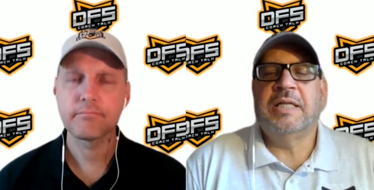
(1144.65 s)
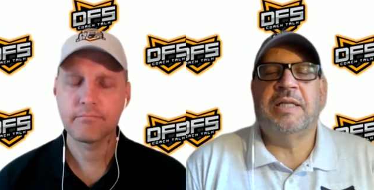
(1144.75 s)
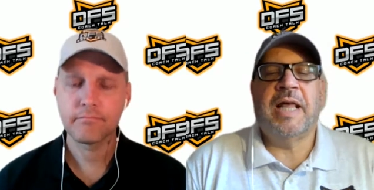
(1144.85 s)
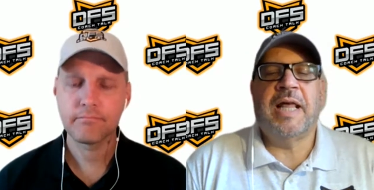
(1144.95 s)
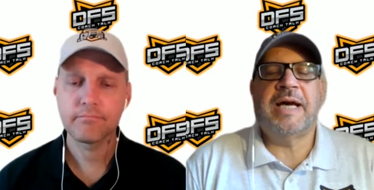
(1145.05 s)

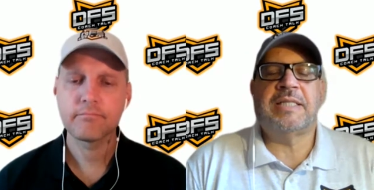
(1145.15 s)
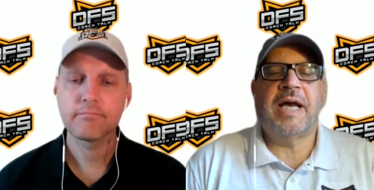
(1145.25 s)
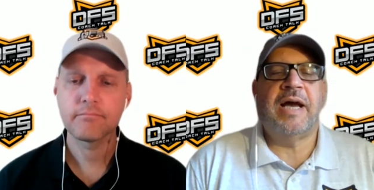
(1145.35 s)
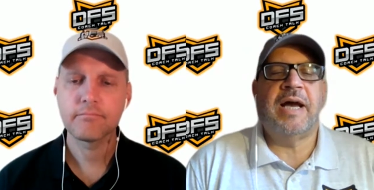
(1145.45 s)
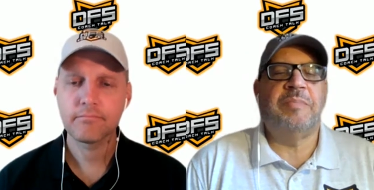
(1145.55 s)
Speaker 1: Then the
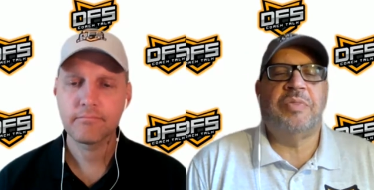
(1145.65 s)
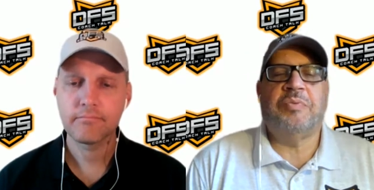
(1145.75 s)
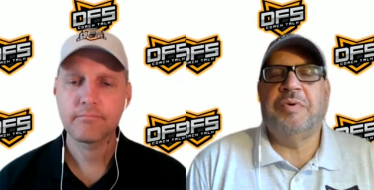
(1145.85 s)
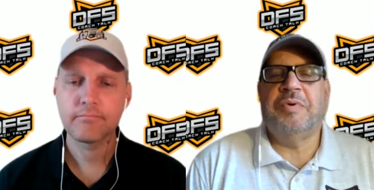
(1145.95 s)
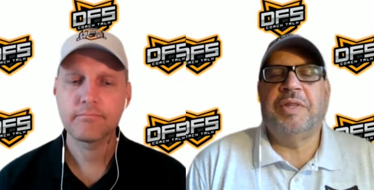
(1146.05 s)
last guy I'm
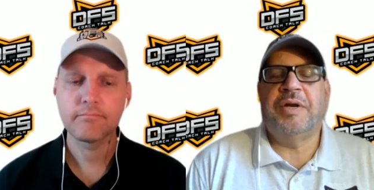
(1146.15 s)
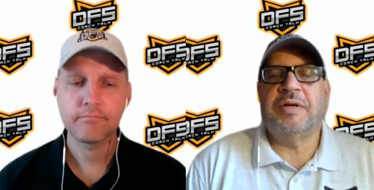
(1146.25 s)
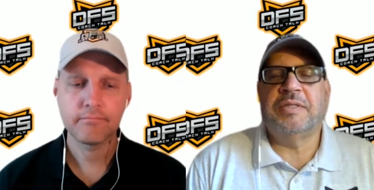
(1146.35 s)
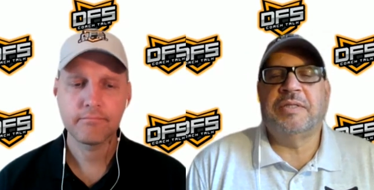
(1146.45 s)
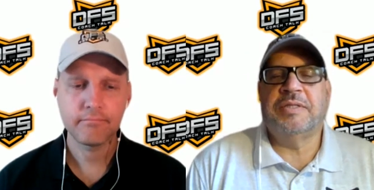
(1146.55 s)
going to throw in
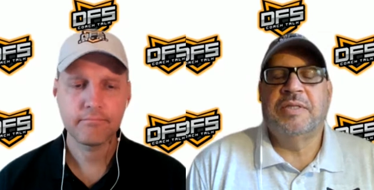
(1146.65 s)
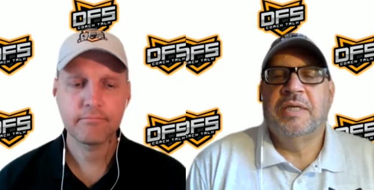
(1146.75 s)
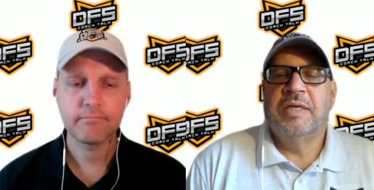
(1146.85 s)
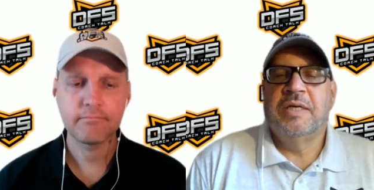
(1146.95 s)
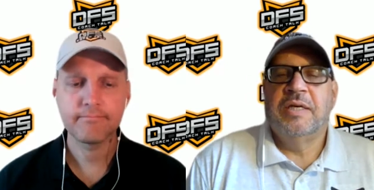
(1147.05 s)
there
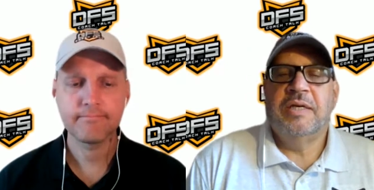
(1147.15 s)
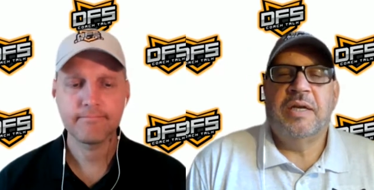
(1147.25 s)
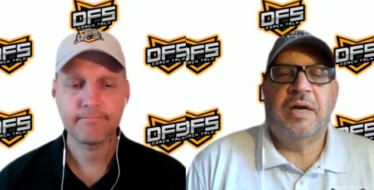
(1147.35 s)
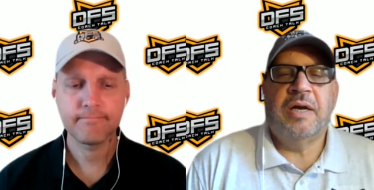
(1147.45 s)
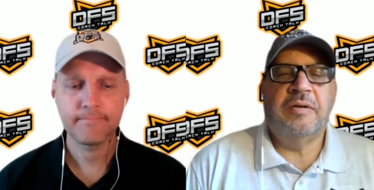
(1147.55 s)
because,
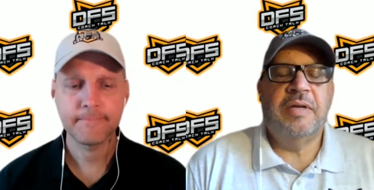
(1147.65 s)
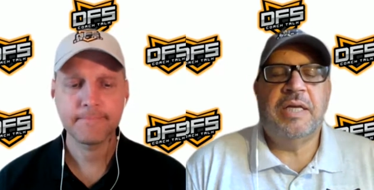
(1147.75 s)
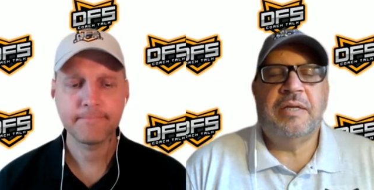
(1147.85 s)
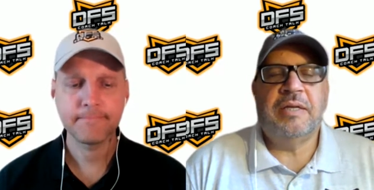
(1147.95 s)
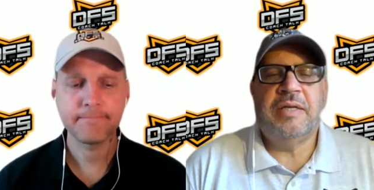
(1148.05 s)
you know,
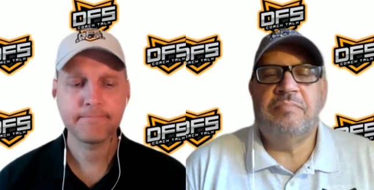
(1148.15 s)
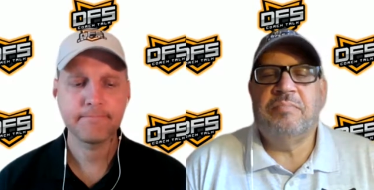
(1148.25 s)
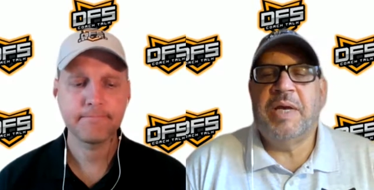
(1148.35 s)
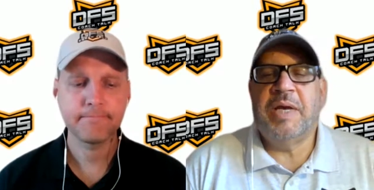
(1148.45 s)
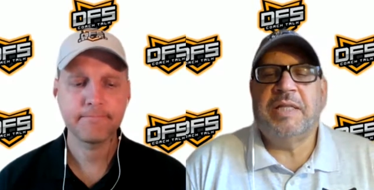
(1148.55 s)
he,
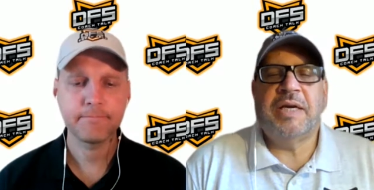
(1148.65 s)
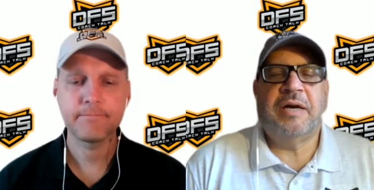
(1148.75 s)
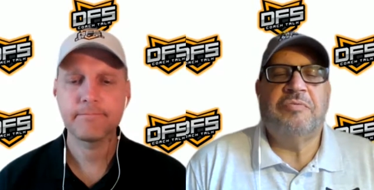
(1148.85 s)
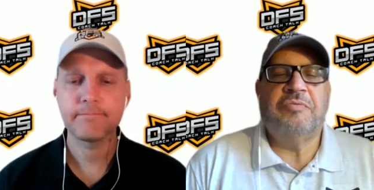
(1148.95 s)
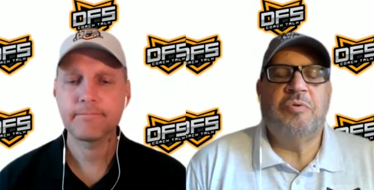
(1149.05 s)
he, made the
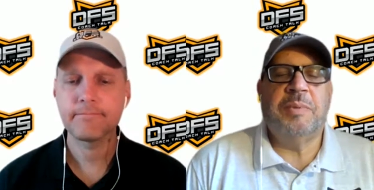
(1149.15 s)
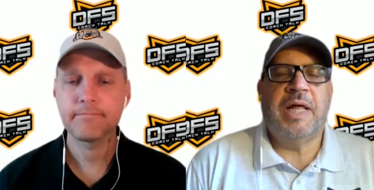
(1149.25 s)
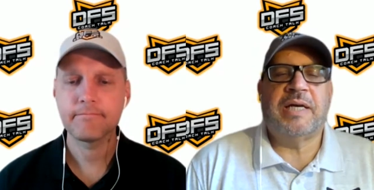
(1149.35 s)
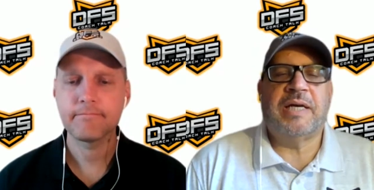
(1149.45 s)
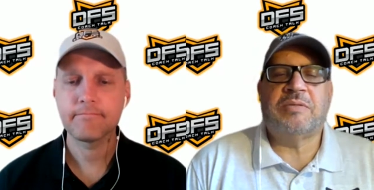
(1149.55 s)
cut
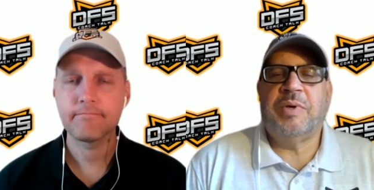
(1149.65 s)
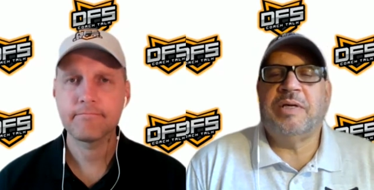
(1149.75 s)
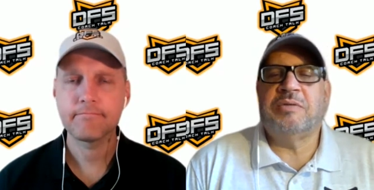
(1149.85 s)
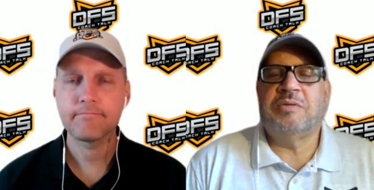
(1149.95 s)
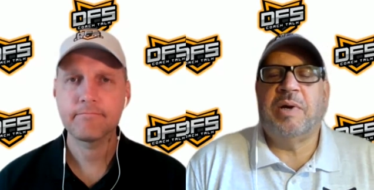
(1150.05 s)
for me last
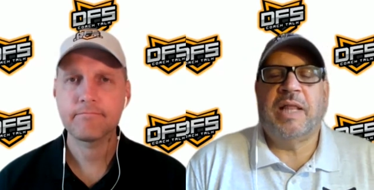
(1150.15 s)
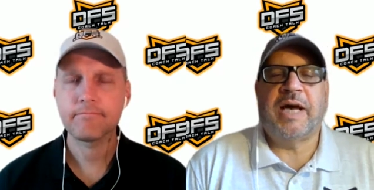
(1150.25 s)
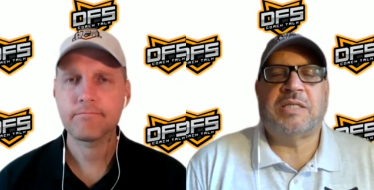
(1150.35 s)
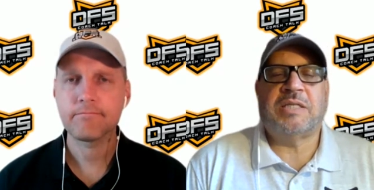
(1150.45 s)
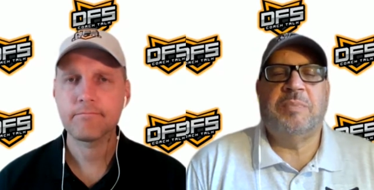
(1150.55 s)
week as my
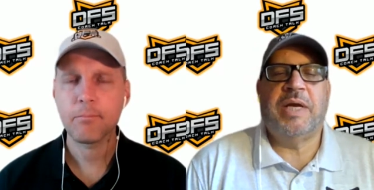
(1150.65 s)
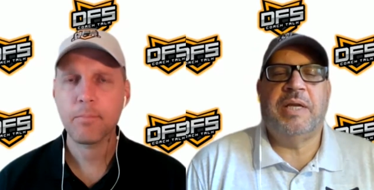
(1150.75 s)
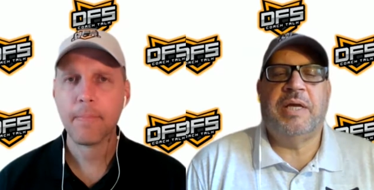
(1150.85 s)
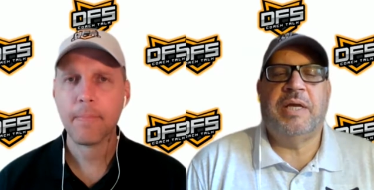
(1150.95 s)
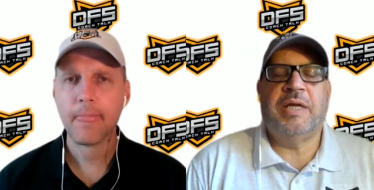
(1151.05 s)
last
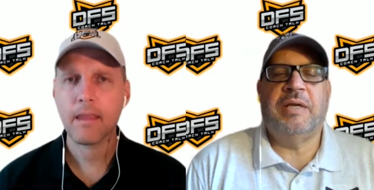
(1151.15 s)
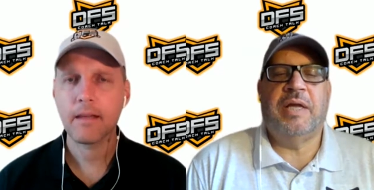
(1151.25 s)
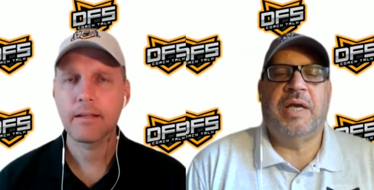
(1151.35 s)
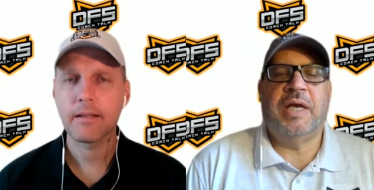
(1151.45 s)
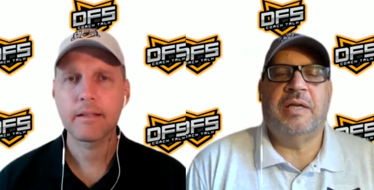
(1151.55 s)
man
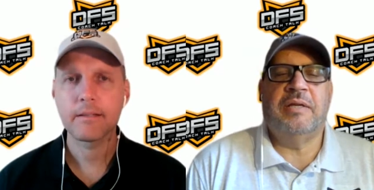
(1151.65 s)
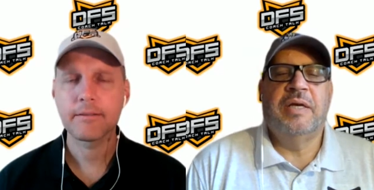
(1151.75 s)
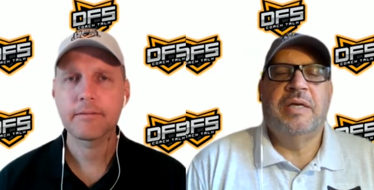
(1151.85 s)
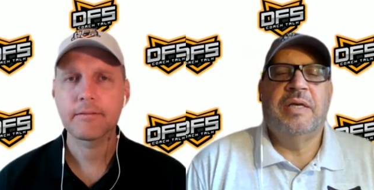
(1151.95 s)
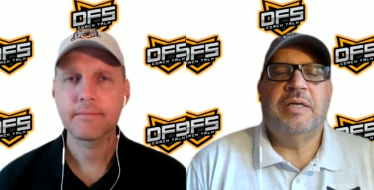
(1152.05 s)
in,
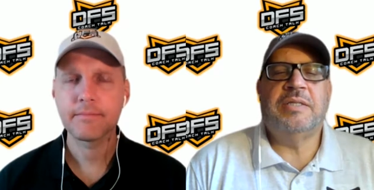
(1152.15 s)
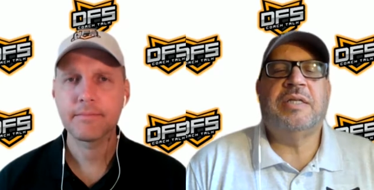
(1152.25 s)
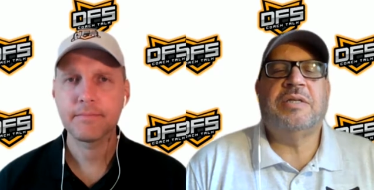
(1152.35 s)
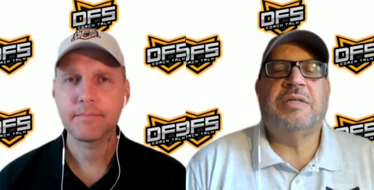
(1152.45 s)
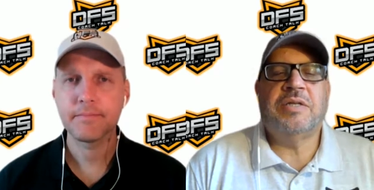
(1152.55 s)
and
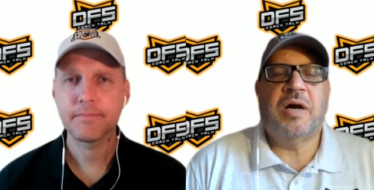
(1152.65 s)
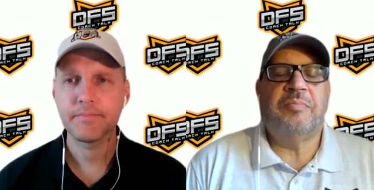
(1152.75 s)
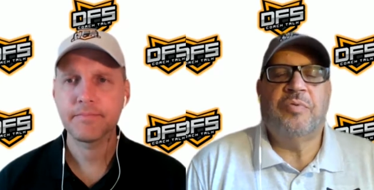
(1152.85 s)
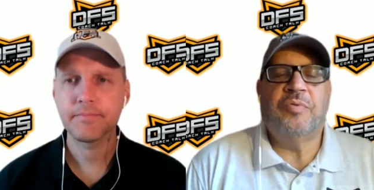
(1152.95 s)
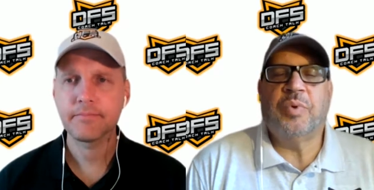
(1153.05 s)
he's in the
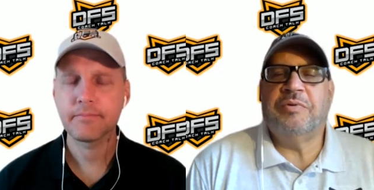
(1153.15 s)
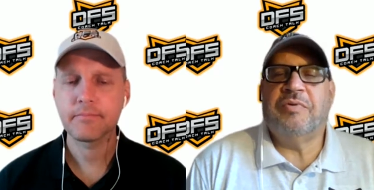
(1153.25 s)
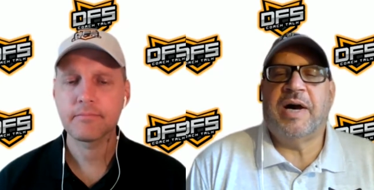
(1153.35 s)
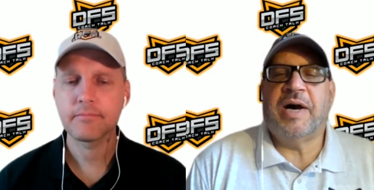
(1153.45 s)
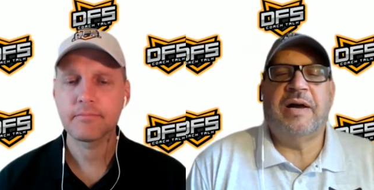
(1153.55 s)
top
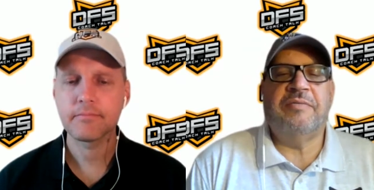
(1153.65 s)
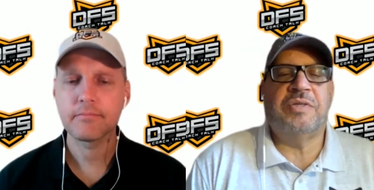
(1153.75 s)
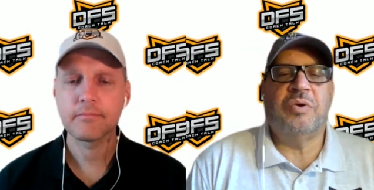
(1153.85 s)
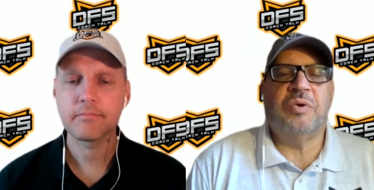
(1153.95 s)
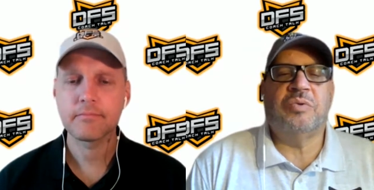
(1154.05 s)

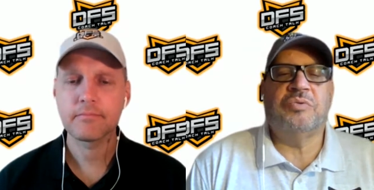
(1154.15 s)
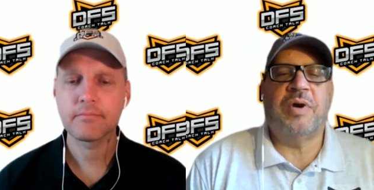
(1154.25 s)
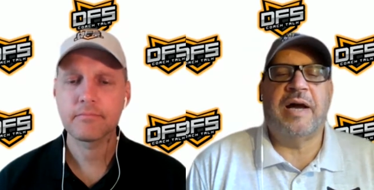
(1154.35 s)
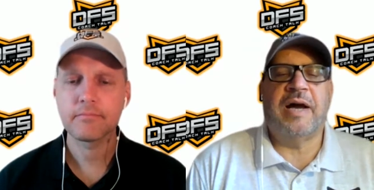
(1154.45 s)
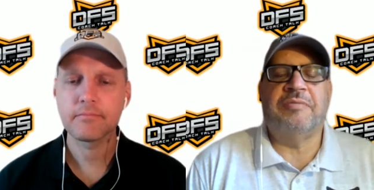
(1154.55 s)
45 in total
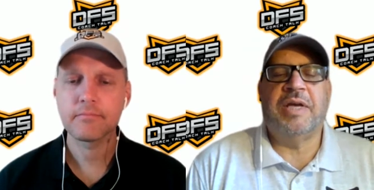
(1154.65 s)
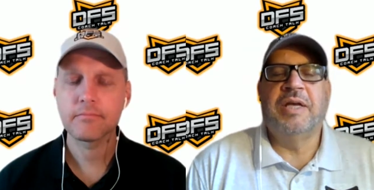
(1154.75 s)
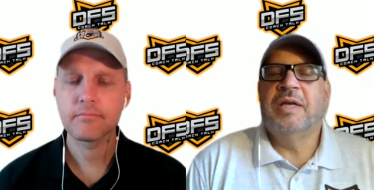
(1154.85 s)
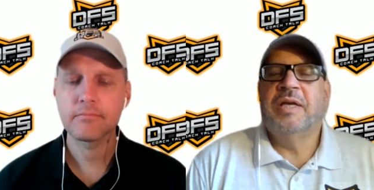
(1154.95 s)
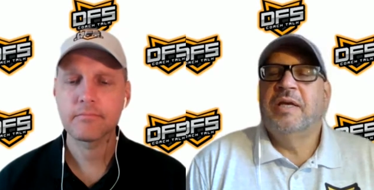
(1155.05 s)

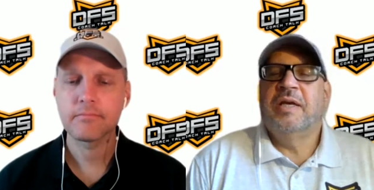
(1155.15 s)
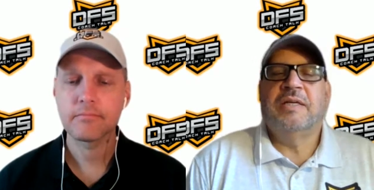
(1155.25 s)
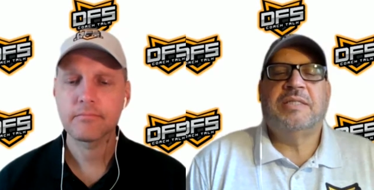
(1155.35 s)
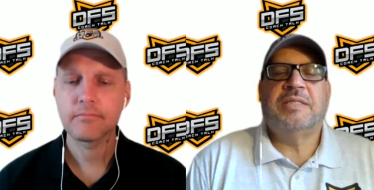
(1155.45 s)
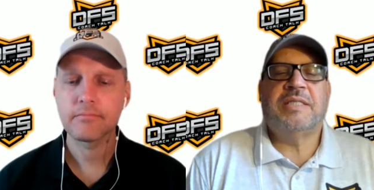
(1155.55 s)
driving.
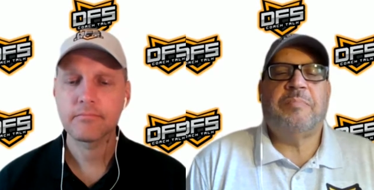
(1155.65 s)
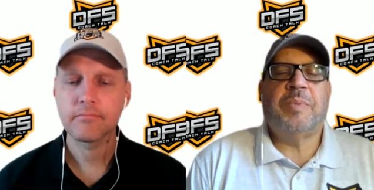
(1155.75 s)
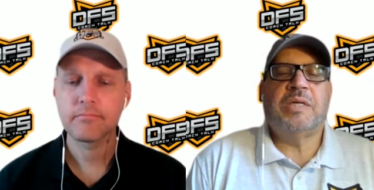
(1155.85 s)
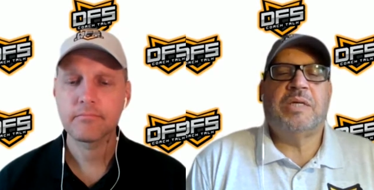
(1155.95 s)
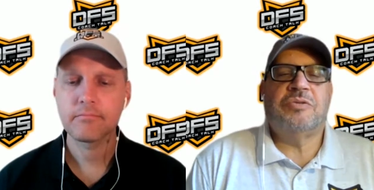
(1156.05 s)

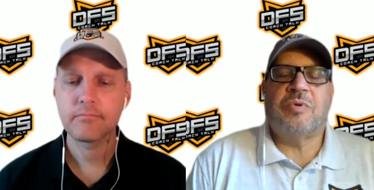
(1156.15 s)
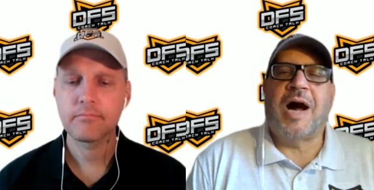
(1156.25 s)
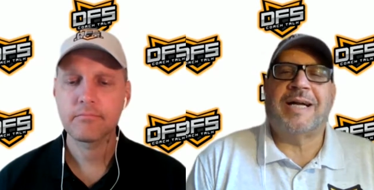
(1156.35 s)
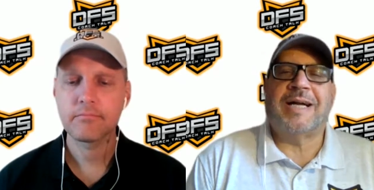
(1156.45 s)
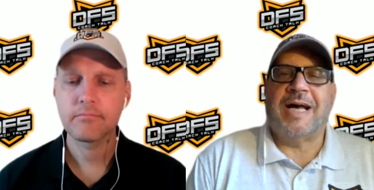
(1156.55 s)
Sepp
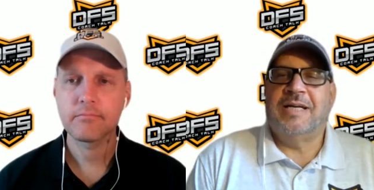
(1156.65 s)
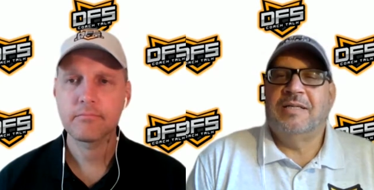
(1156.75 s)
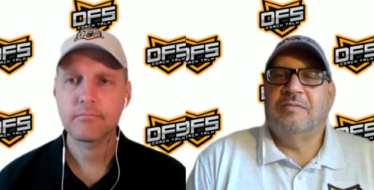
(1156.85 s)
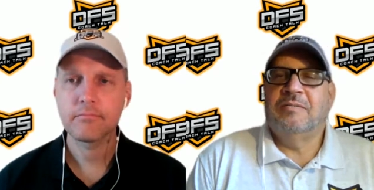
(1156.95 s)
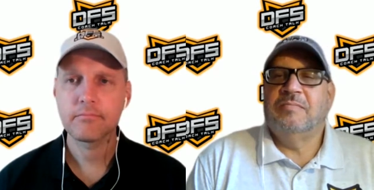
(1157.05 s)
Straka.